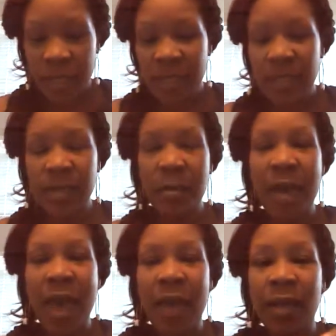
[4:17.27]
This is a
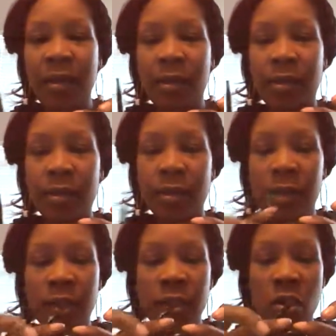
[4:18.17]
MAC,
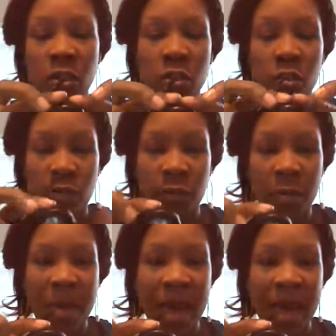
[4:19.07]
this is also
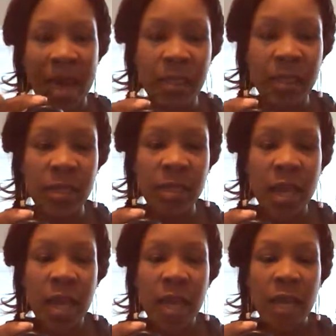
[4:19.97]
from MAC.
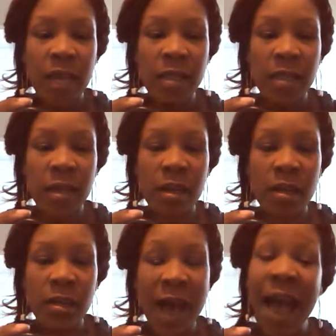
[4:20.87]
It's
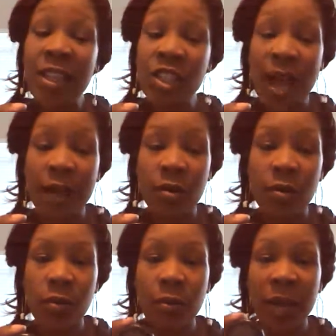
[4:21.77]
a
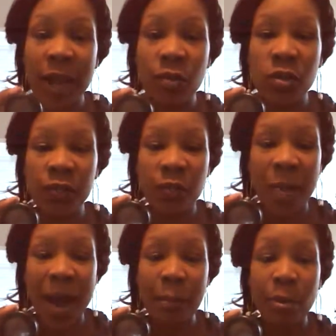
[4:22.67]
eyeshadow, but I use it for
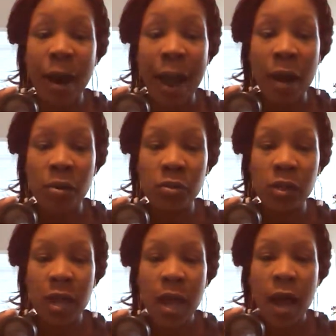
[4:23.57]
my brows.